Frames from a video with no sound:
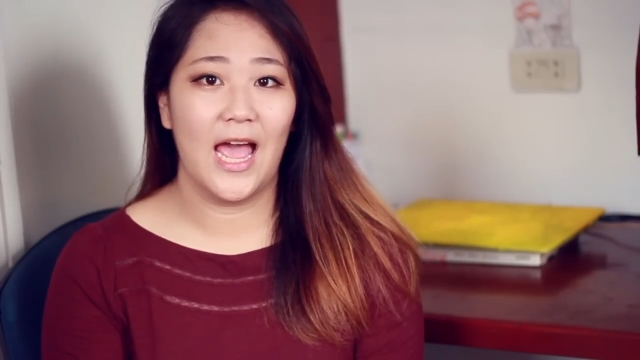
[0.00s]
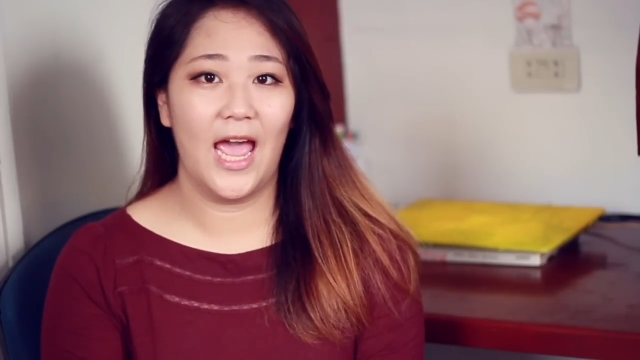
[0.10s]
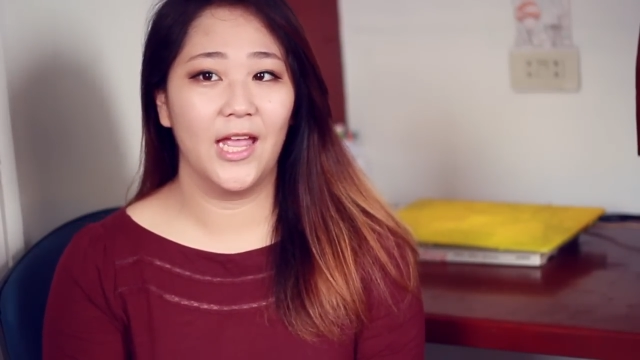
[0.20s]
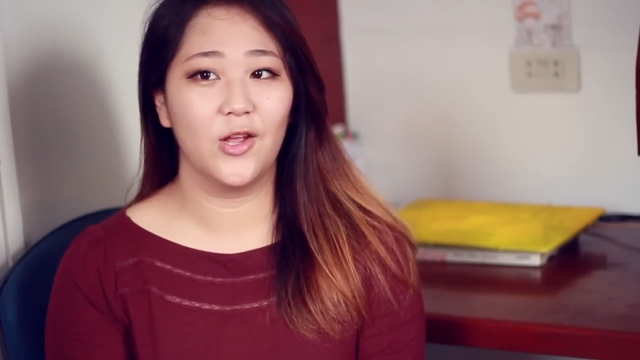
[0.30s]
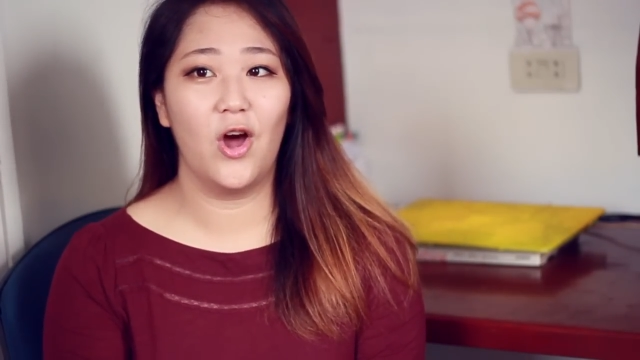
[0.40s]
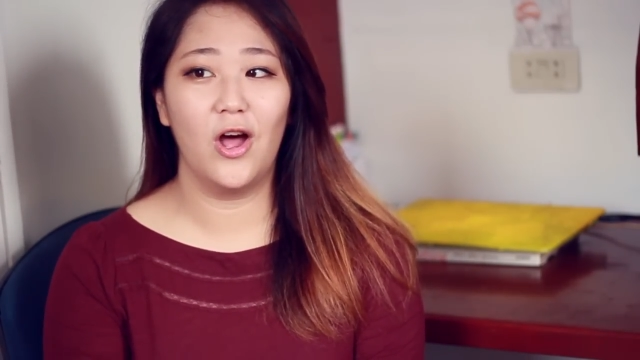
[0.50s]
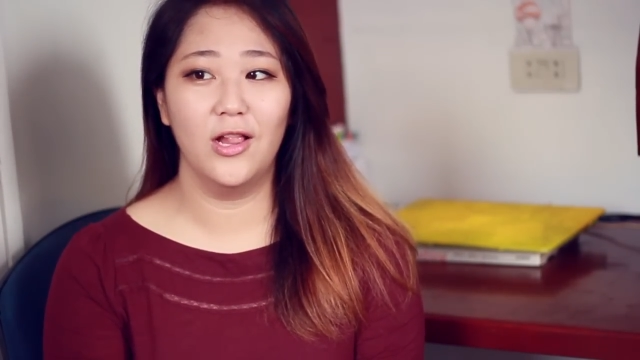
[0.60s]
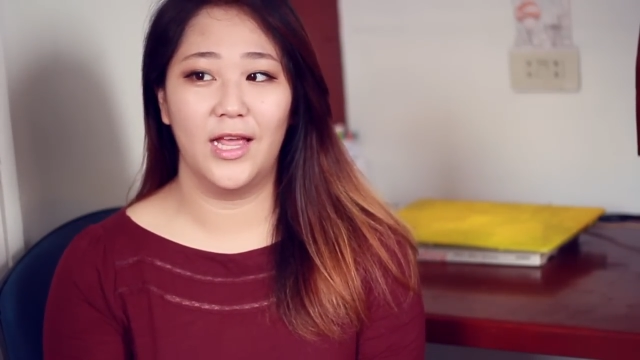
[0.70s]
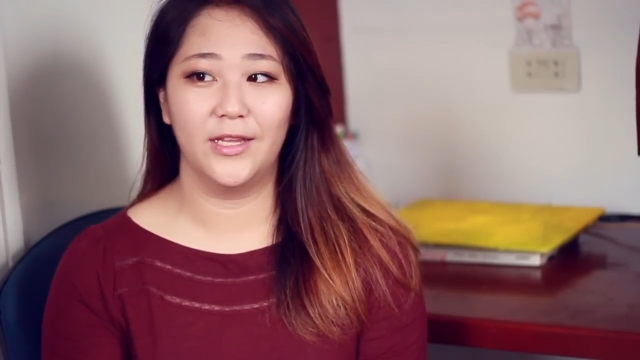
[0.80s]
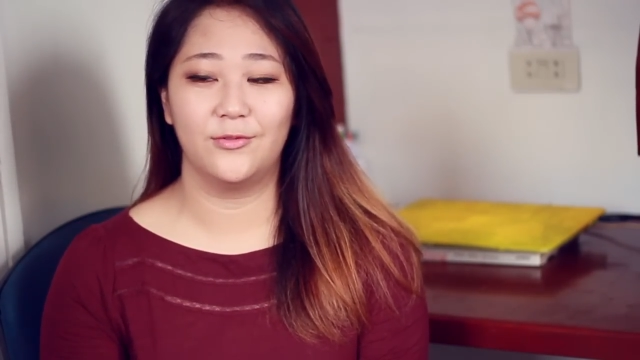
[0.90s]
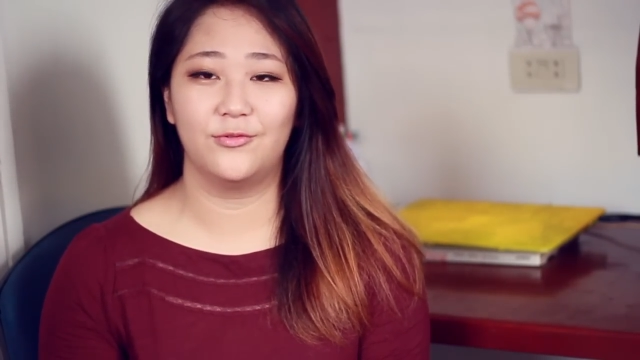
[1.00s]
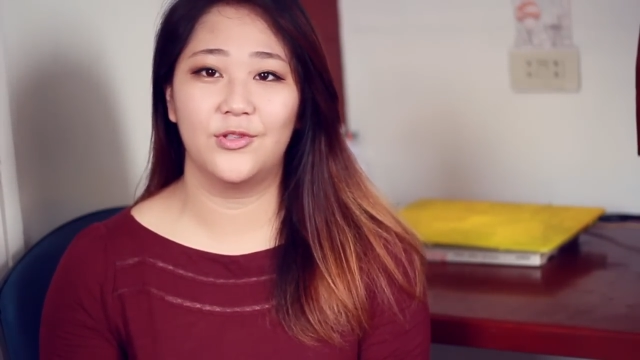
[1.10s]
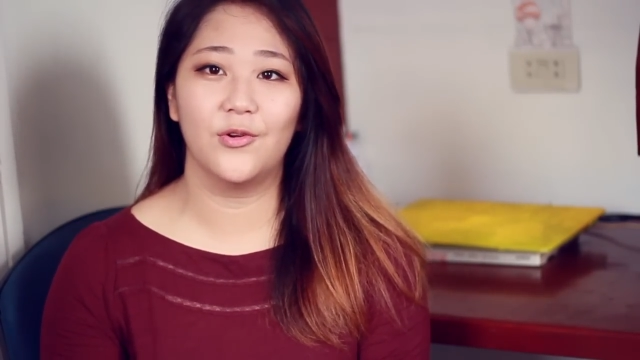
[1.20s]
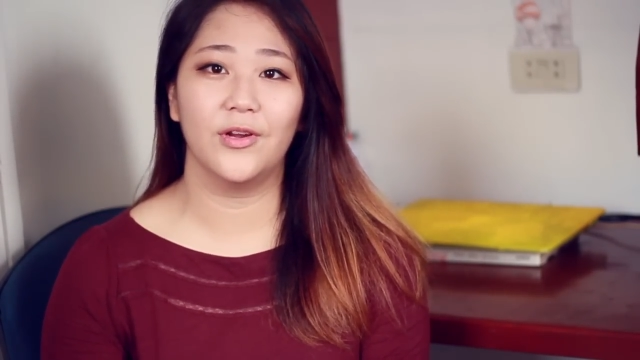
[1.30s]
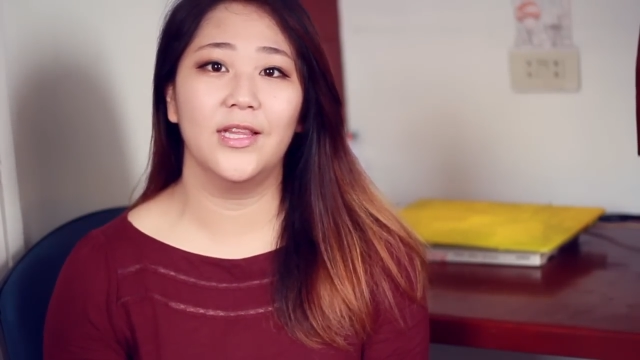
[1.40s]
at all. I
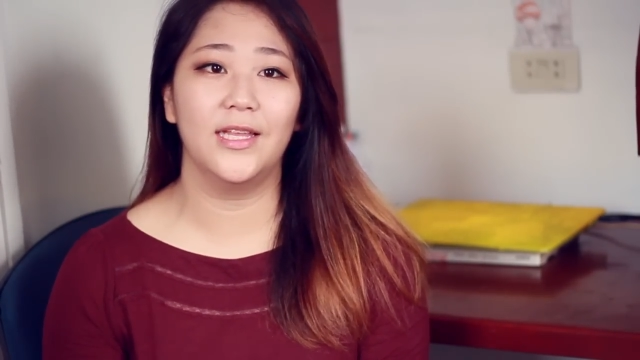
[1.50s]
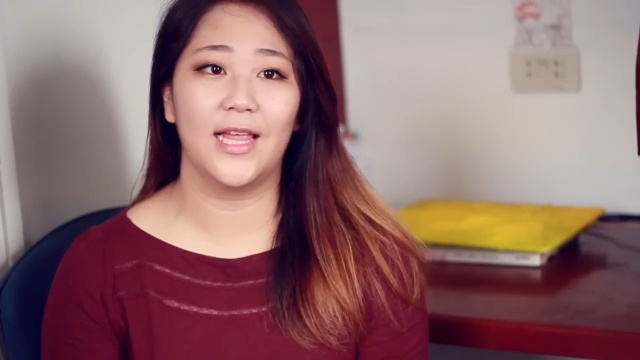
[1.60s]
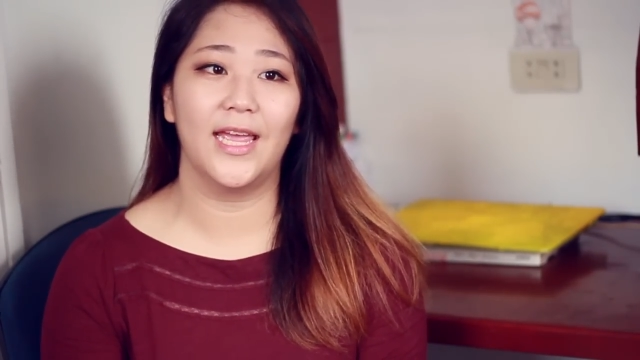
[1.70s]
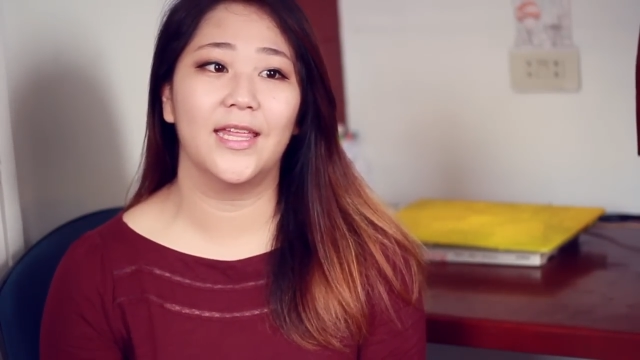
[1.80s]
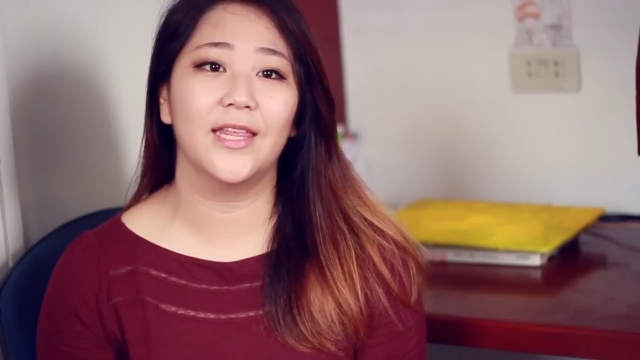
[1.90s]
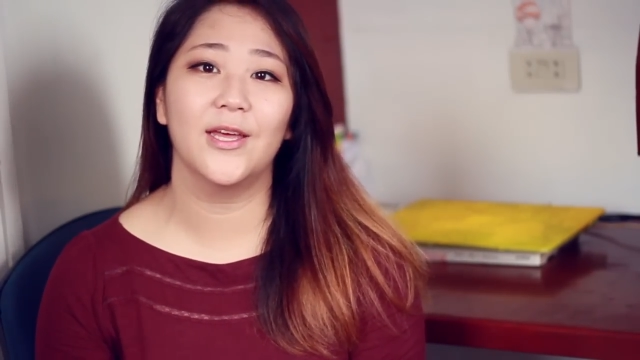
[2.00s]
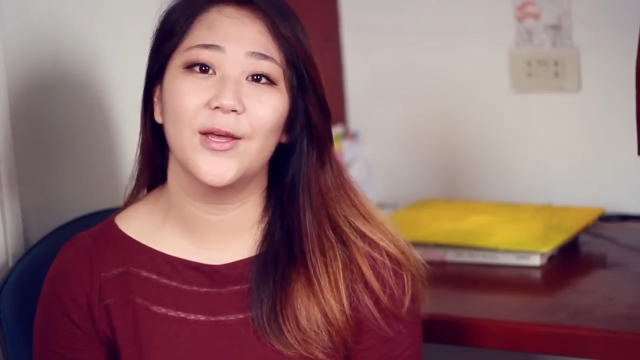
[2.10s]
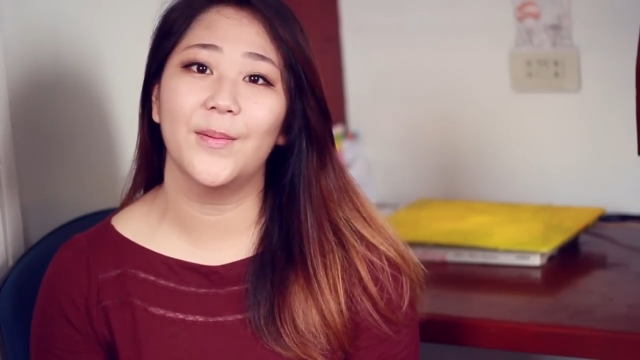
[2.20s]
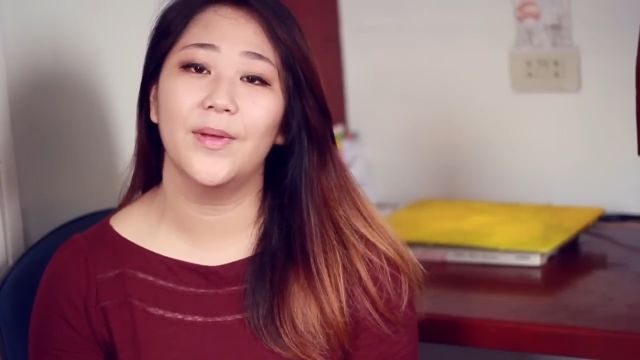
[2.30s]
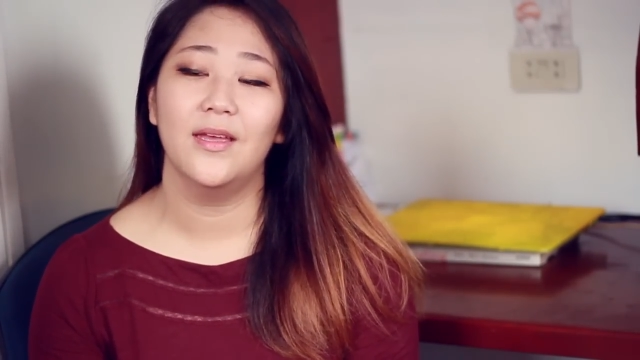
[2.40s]
don't really like them.